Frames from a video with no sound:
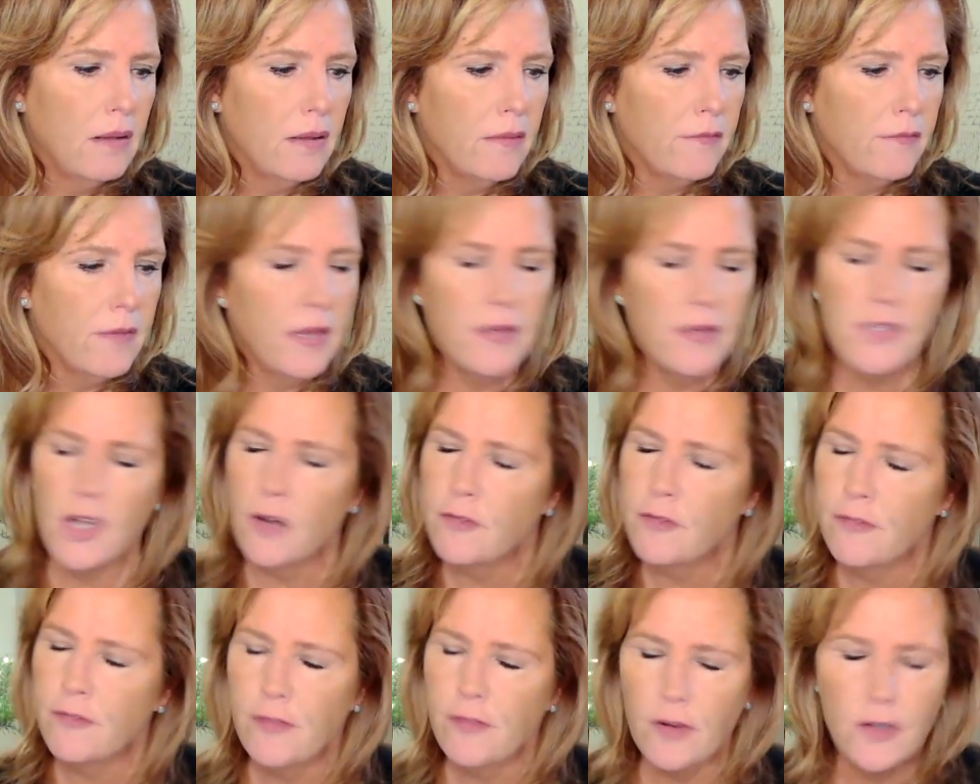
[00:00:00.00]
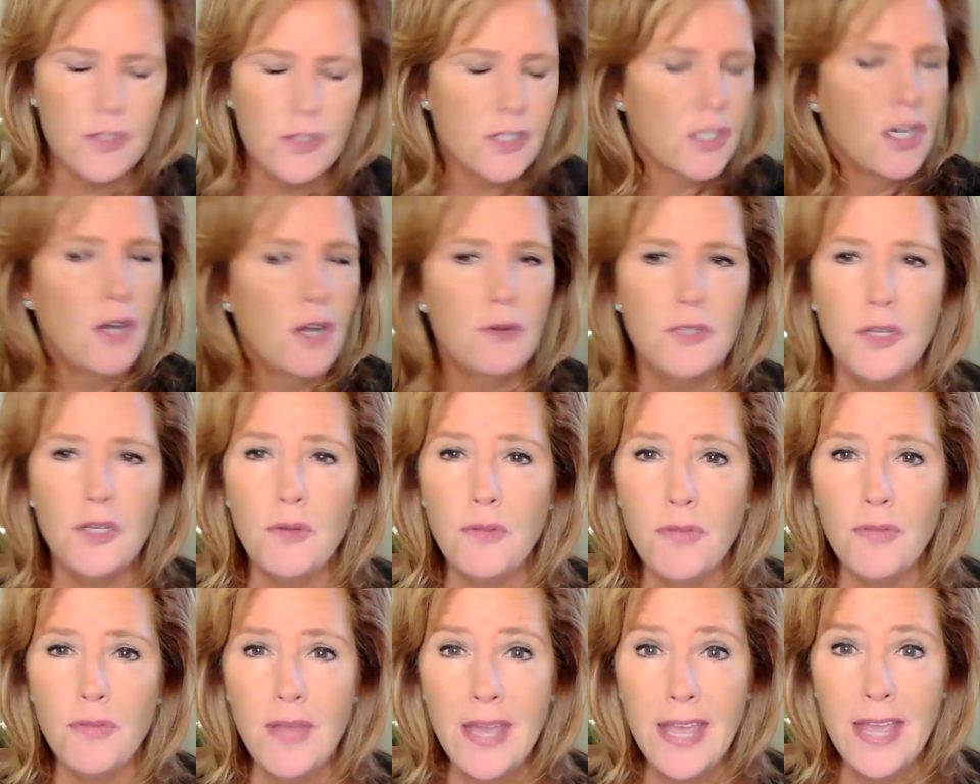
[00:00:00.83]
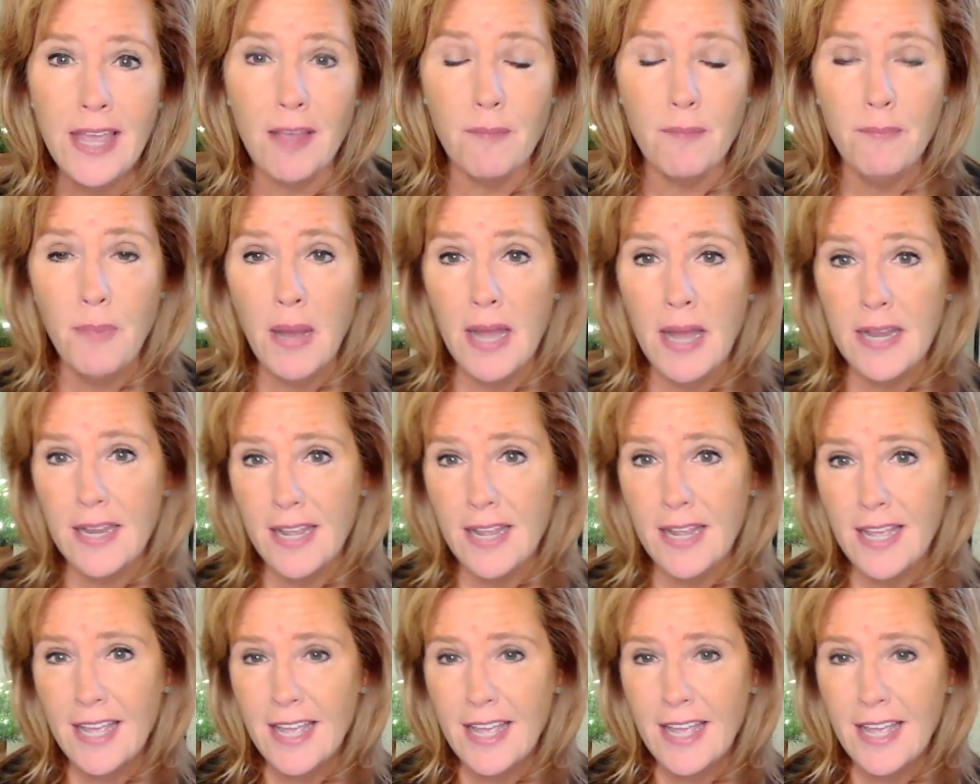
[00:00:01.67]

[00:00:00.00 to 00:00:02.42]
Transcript: is our first go-to thing, but